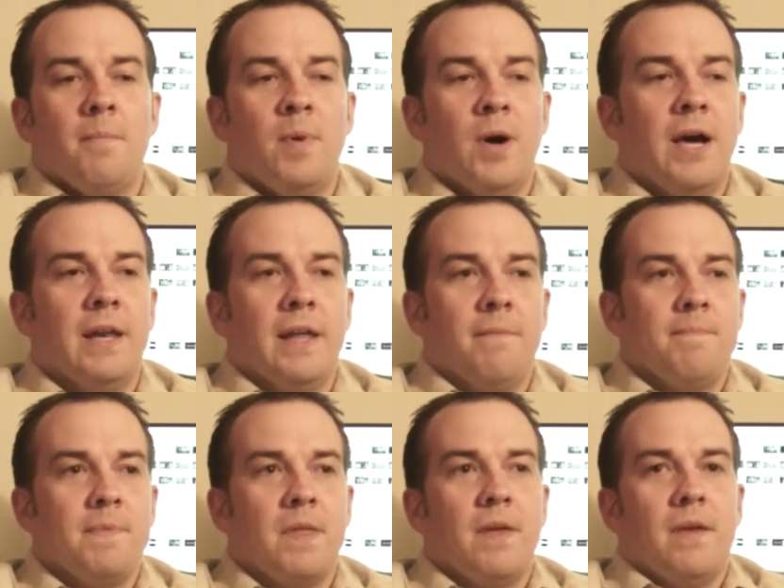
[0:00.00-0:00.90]
But
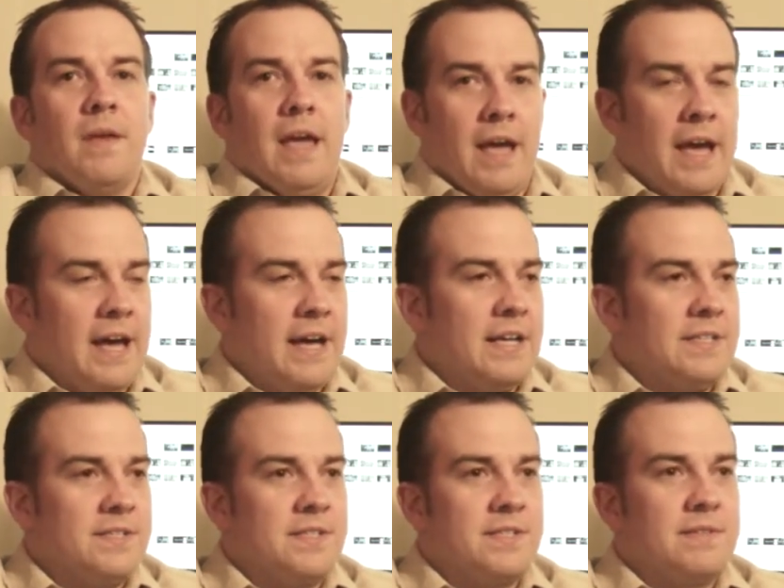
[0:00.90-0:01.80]

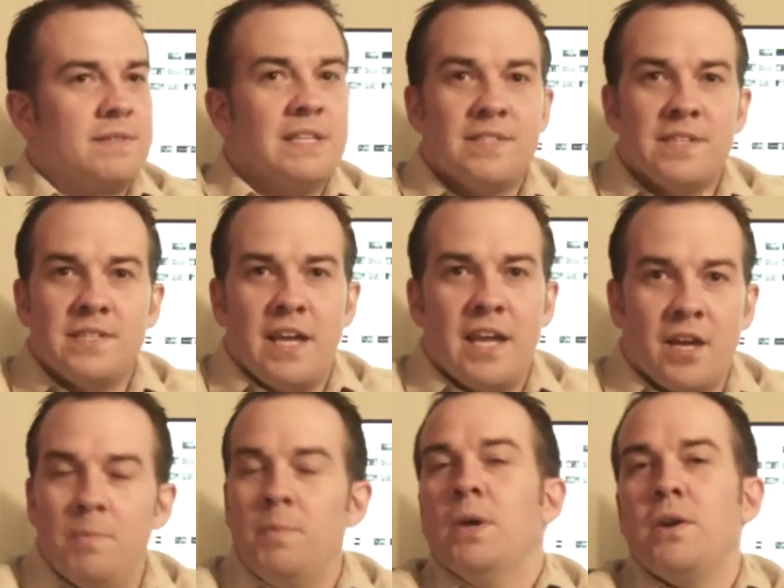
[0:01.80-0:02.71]
as this is a
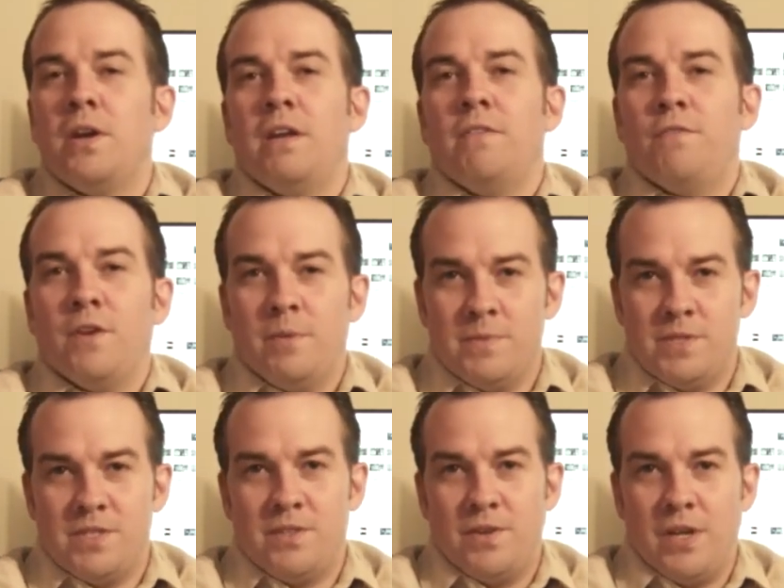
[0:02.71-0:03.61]
community film
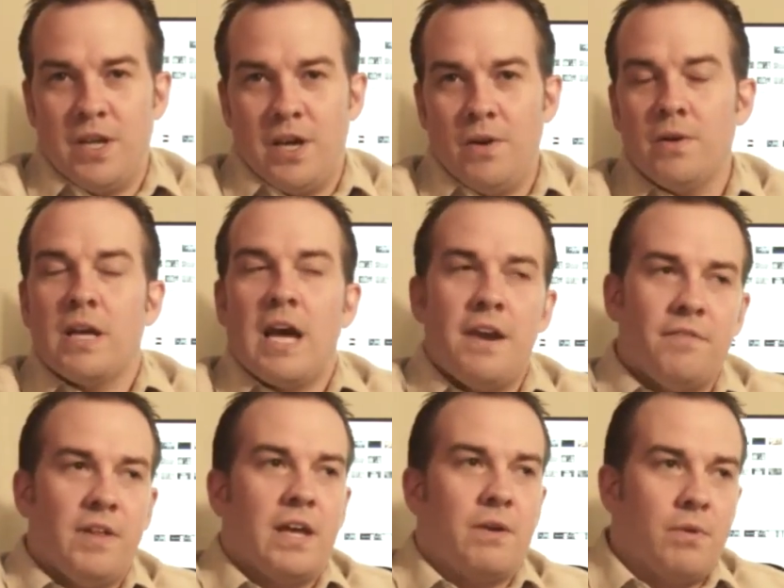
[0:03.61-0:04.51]
studio, kind
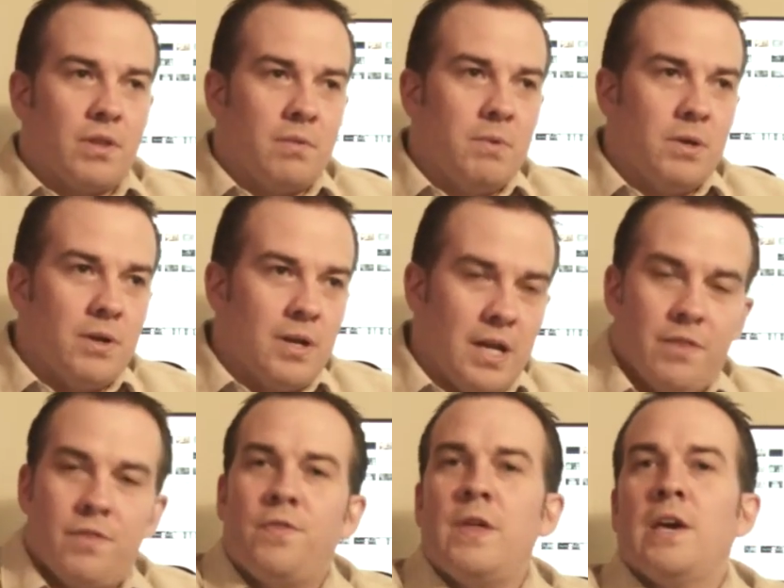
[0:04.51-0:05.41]
of like with community
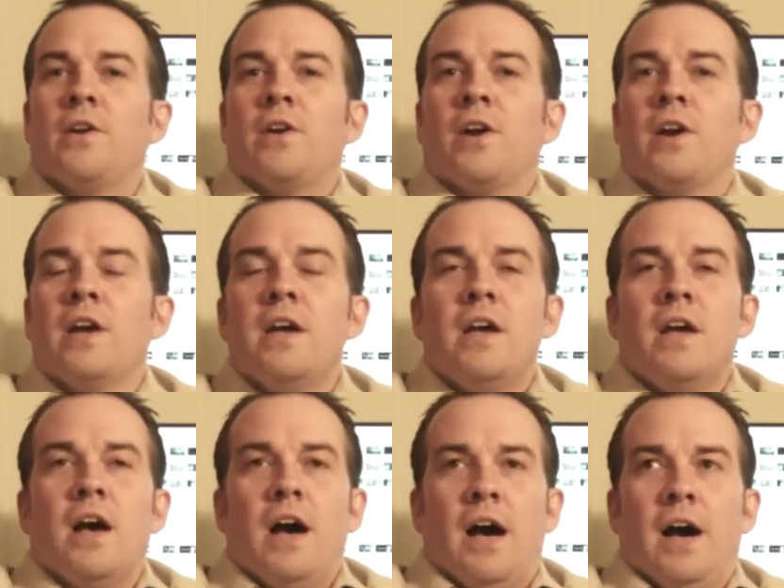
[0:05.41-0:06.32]
theater,
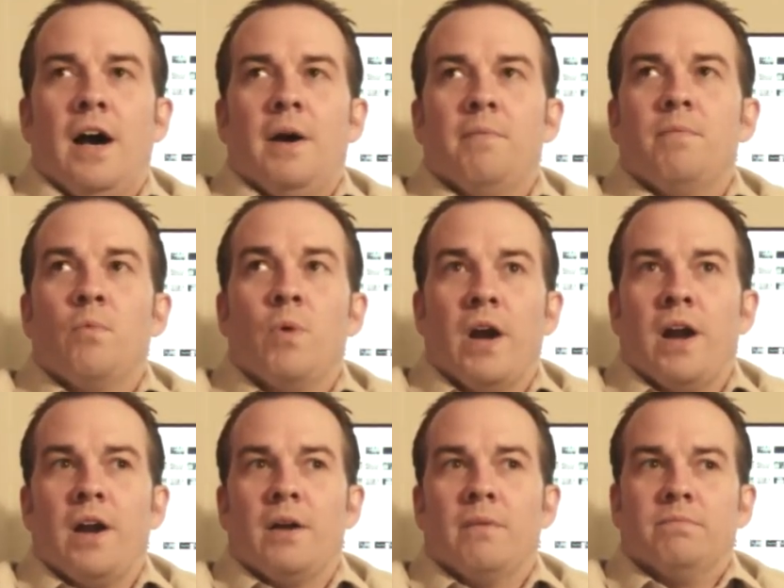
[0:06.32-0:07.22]

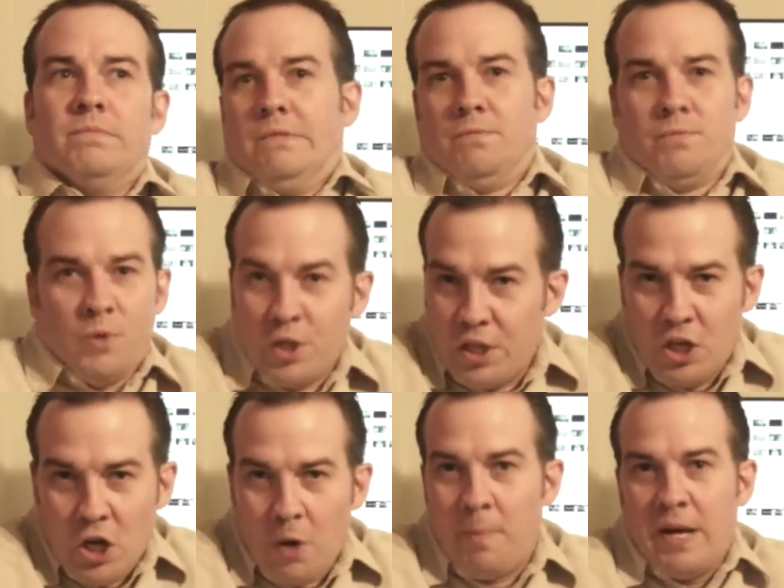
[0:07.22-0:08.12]
where really
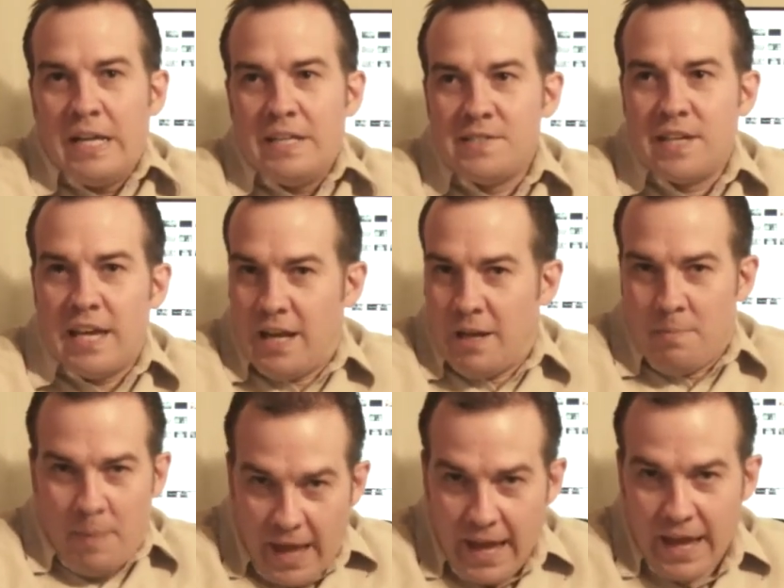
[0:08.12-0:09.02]
nobody's getting
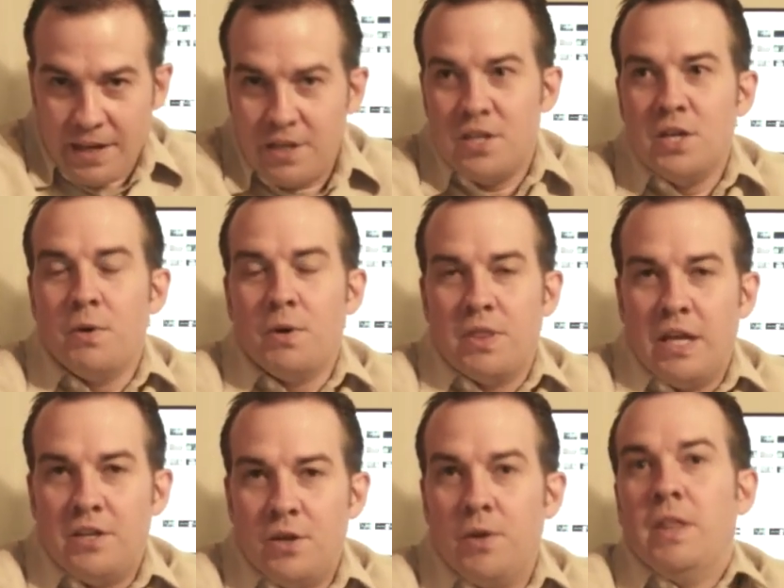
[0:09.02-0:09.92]
paid to do what
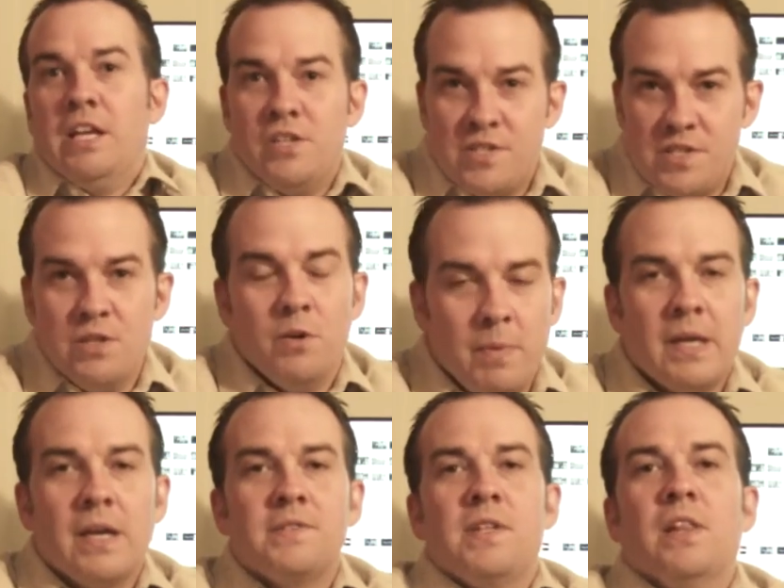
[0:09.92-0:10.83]
they do, they just do it
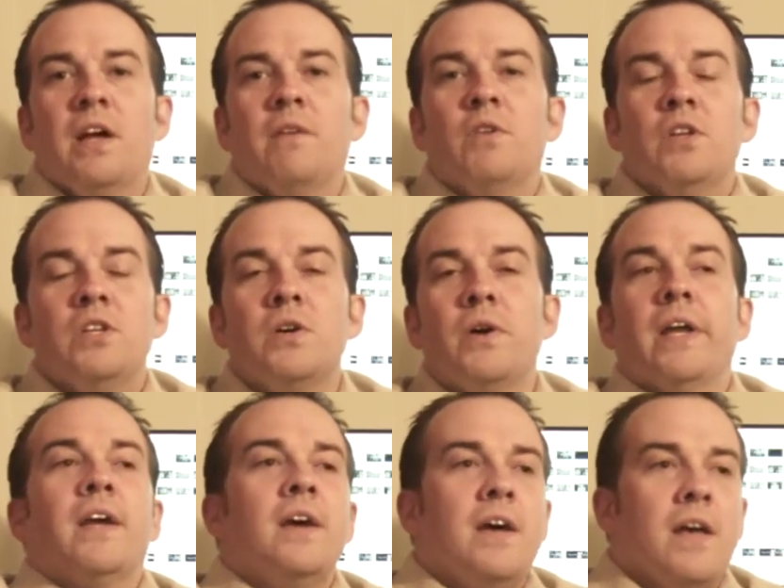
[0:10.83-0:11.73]
because they love to do it.